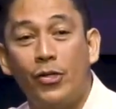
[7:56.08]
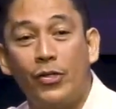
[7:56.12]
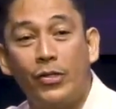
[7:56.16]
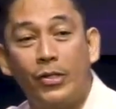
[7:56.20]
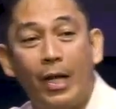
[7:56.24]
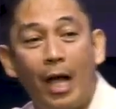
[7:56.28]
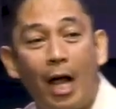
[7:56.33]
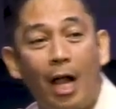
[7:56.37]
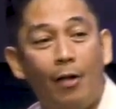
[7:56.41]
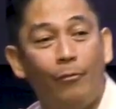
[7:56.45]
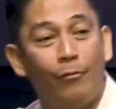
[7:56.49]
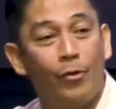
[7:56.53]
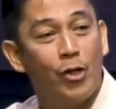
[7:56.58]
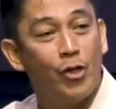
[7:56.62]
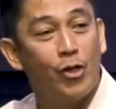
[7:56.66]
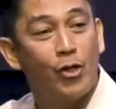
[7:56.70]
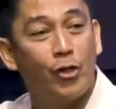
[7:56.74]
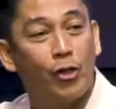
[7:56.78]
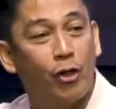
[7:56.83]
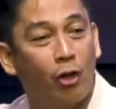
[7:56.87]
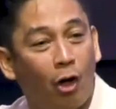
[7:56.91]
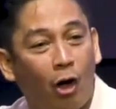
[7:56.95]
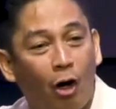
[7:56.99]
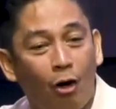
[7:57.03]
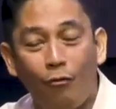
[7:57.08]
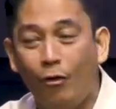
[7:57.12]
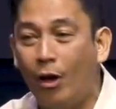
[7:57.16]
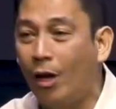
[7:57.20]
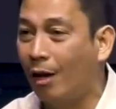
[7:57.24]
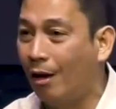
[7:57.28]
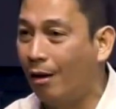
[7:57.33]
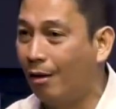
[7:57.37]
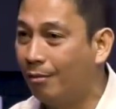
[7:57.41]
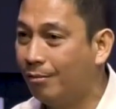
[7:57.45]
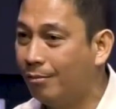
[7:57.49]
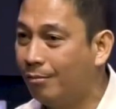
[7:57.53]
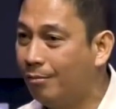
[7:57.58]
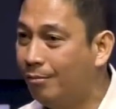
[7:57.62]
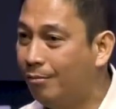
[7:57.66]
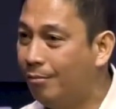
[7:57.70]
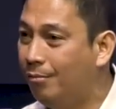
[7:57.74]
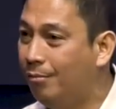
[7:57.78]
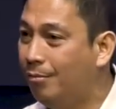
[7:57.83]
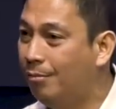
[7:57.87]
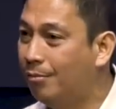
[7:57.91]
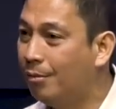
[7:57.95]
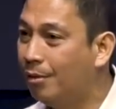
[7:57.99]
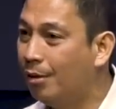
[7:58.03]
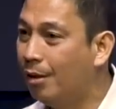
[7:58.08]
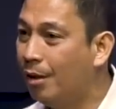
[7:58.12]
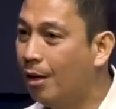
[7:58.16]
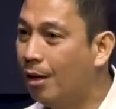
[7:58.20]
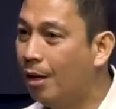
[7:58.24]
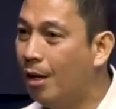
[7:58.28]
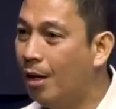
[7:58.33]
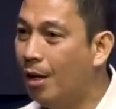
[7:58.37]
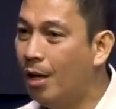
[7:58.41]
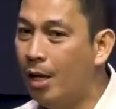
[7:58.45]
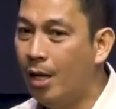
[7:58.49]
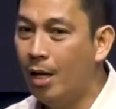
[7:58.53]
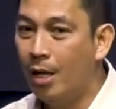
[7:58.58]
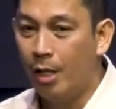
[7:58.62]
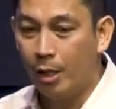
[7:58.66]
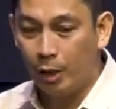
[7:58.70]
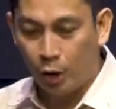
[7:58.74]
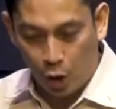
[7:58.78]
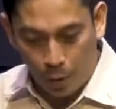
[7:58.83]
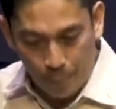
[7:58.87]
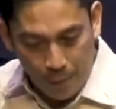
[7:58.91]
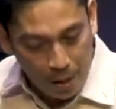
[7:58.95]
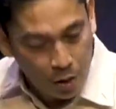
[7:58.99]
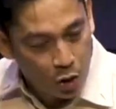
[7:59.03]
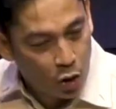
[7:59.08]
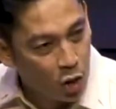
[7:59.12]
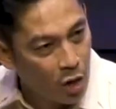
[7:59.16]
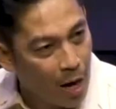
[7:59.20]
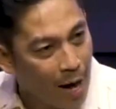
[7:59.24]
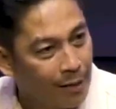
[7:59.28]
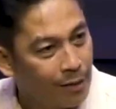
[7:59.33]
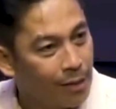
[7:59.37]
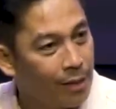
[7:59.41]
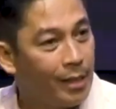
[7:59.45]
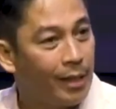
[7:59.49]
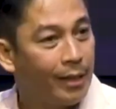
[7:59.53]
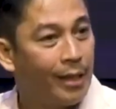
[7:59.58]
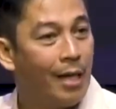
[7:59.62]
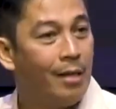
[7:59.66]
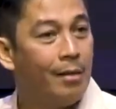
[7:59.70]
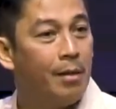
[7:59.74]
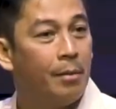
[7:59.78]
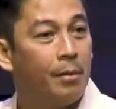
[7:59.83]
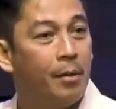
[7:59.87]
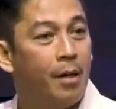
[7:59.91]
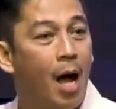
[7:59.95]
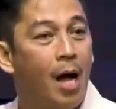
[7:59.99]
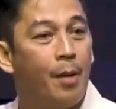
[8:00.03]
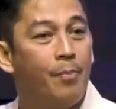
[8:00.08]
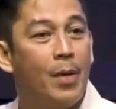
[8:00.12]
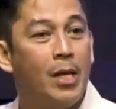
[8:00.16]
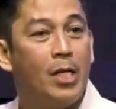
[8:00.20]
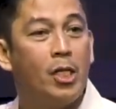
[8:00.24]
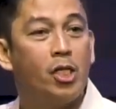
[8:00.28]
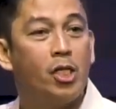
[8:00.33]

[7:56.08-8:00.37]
yourself and serving. Amen. To be great in the kingdom of God